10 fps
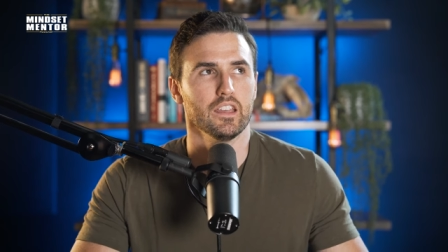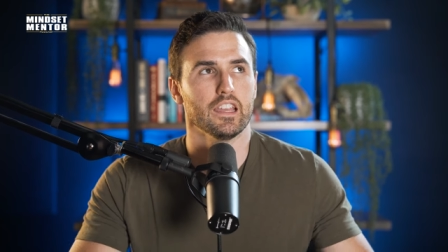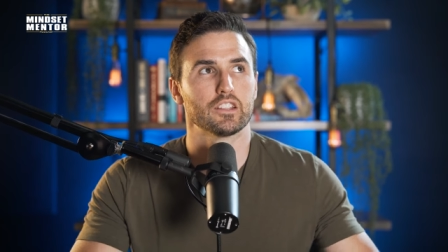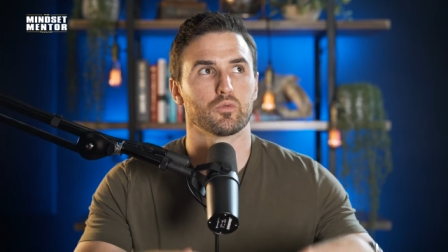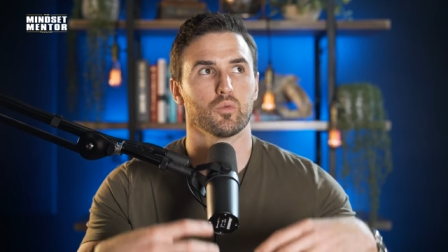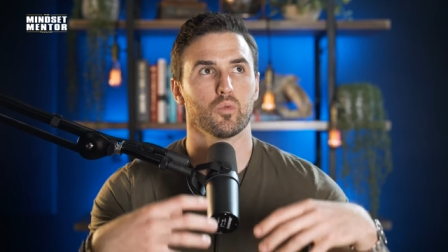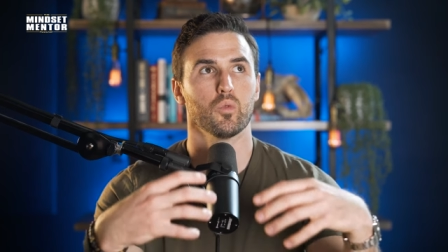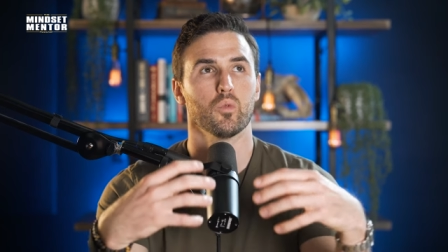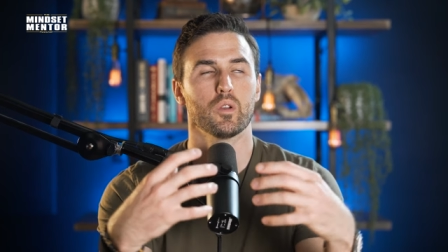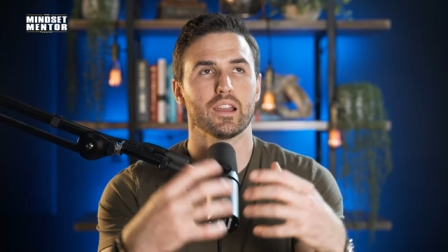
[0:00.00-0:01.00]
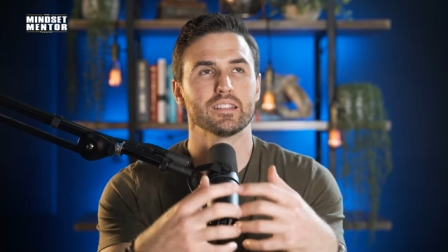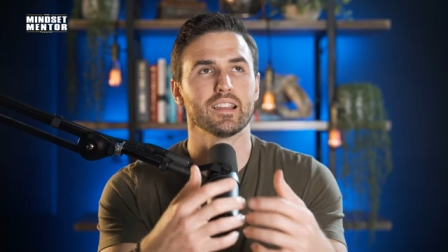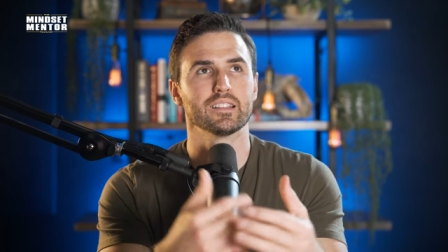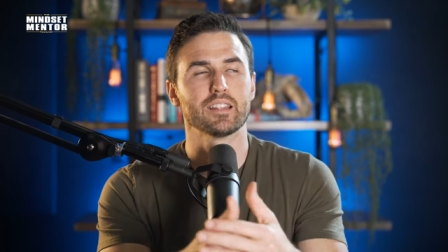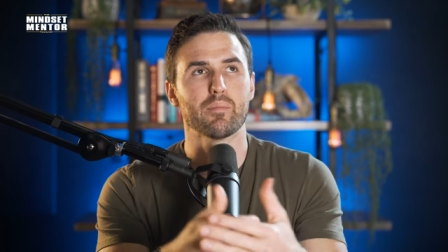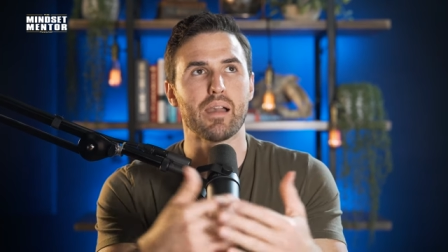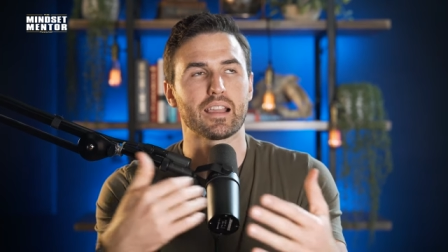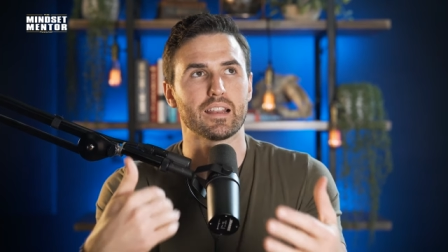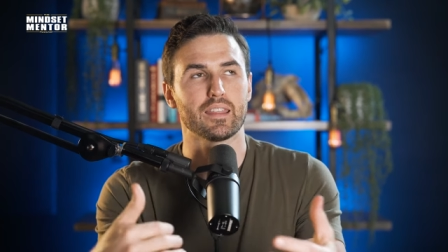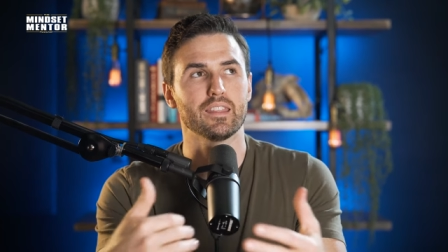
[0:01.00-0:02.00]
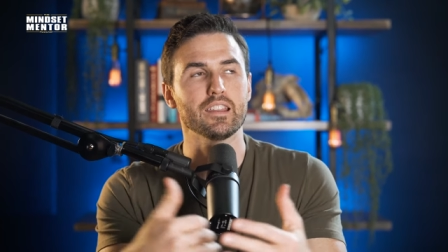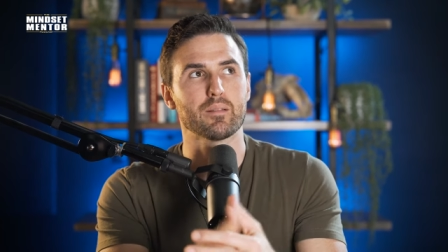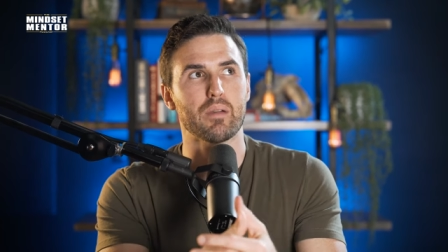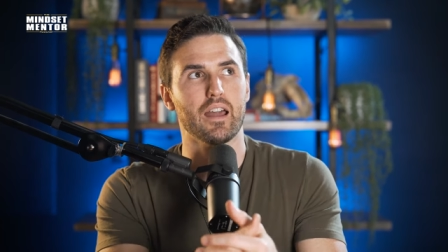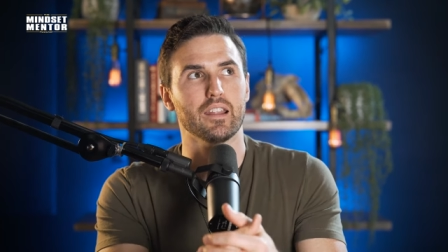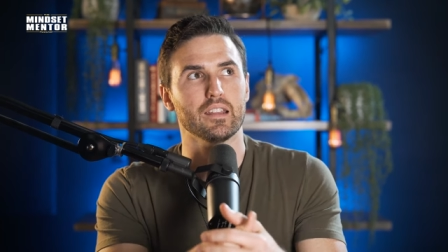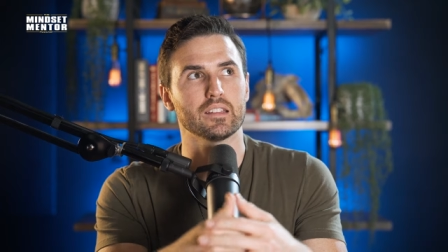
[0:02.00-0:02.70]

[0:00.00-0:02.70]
it's when I take a step back and I think about it,